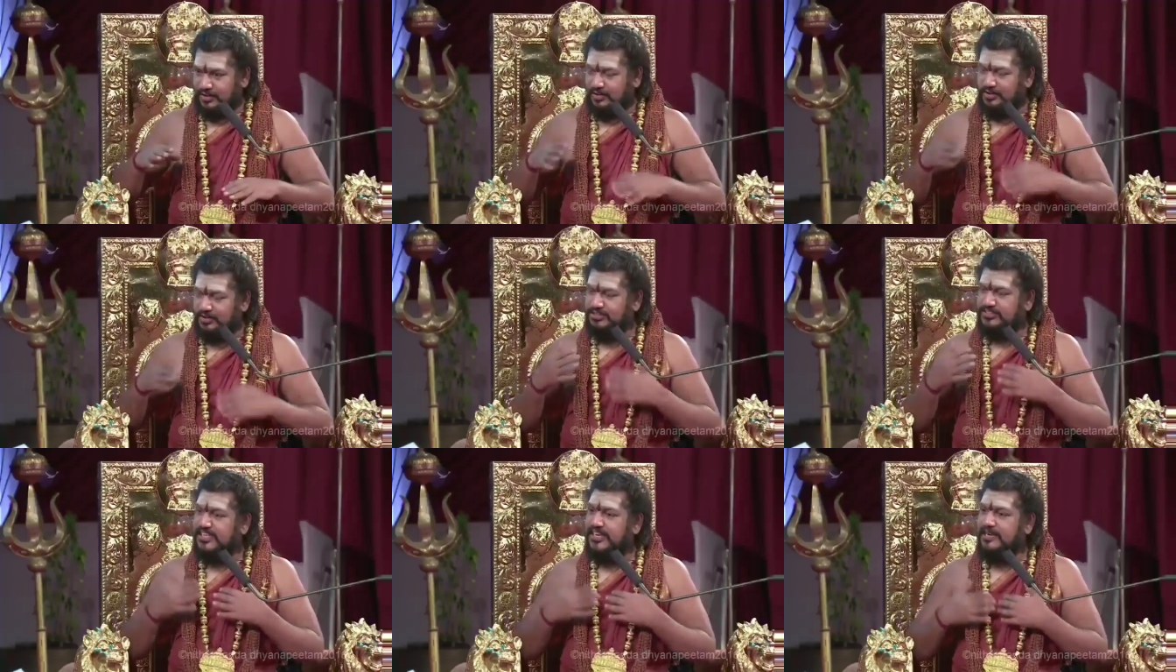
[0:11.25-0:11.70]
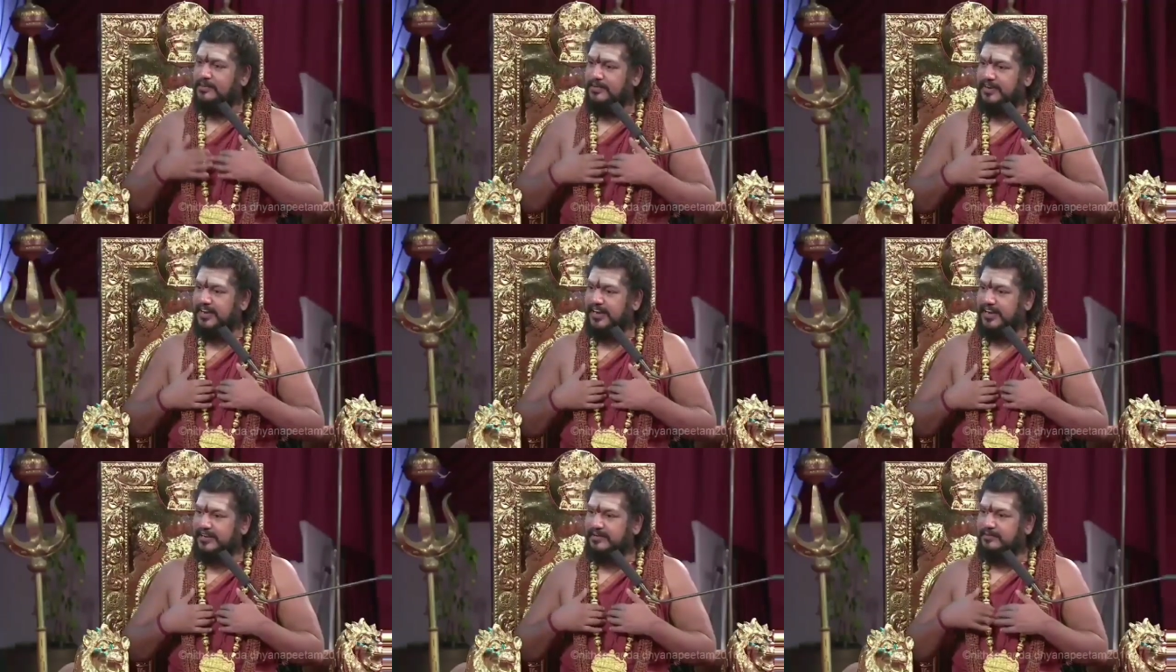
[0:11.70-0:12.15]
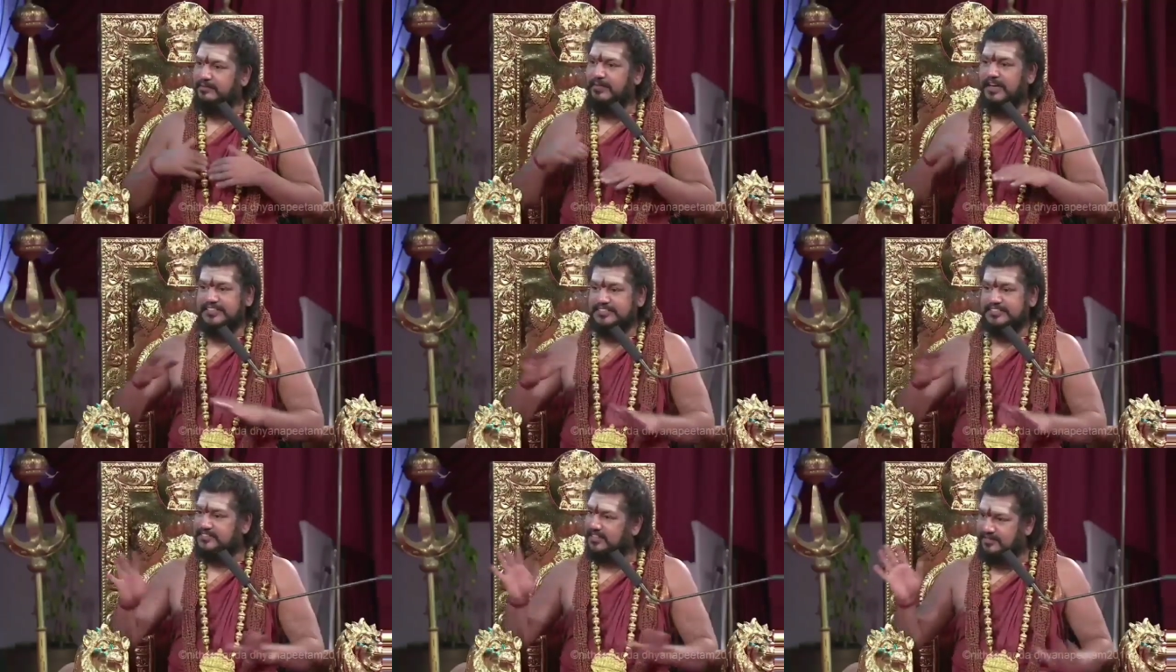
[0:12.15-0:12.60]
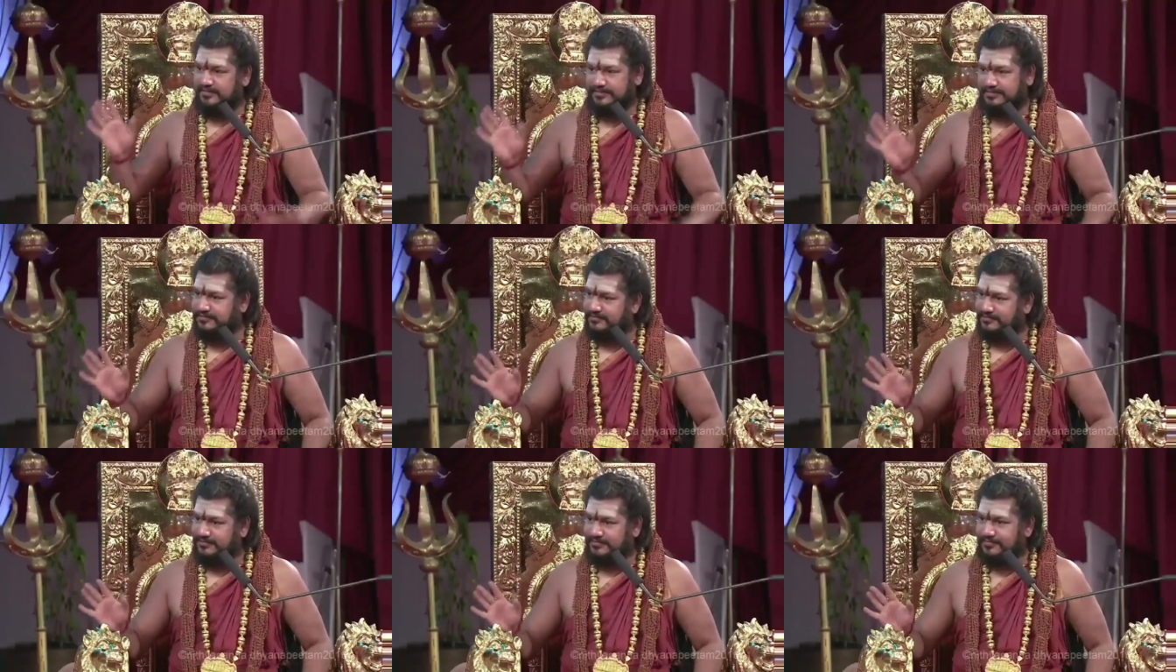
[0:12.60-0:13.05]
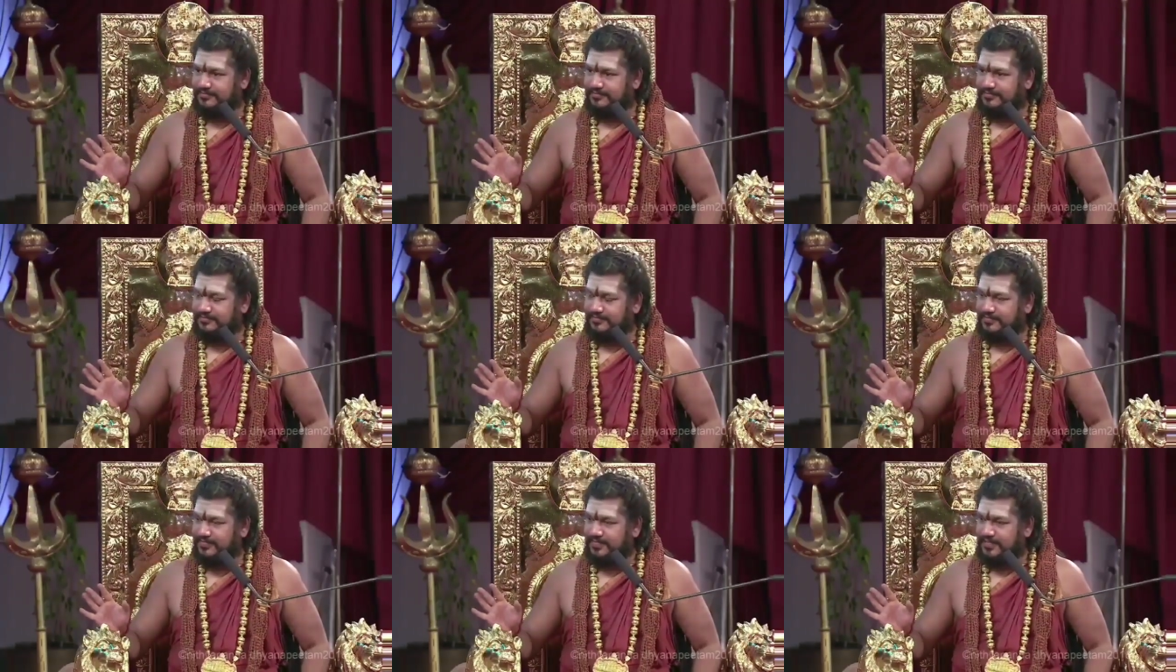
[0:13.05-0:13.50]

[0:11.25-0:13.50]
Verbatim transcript: to celebrate myself. Mm.